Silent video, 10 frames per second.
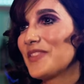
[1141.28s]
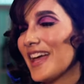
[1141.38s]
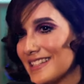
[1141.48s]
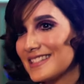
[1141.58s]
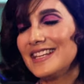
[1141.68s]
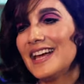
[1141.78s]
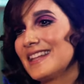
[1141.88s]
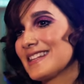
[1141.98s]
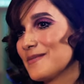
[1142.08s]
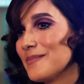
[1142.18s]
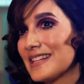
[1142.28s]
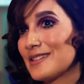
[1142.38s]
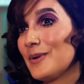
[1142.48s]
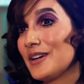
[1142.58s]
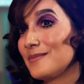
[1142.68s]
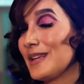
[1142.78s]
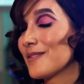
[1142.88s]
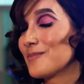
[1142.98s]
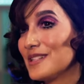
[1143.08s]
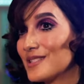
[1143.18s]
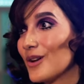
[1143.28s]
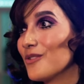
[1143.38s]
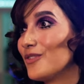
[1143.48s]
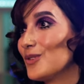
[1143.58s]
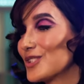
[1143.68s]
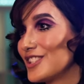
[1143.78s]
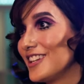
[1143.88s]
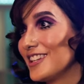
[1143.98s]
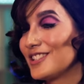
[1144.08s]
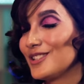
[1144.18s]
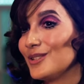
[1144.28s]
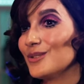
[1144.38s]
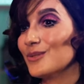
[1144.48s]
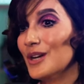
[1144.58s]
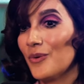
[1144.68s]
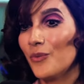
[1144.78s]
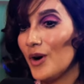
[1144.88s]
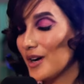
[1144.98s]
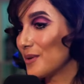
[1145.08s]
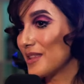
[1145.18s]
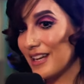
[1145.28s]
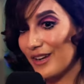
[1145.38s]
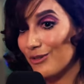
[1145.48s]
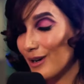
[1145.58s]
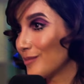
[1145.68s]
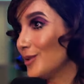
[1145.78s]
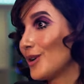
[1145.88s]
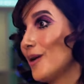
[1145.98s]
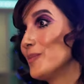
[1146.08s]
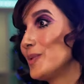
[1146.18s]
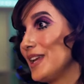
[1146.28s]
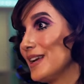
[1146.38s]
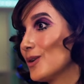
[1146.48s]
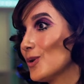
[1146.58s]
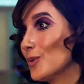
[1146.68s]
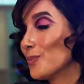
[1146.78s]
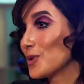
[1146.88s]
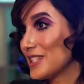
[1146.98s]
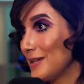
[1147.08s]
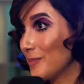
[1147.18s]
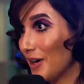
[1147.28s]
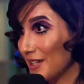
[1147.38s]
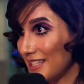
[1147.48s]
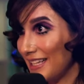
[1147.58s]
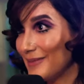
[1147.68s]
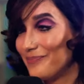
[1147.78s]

that's a massive part of me. And I've been so fortunate to work with an incredible company called Pretty Party.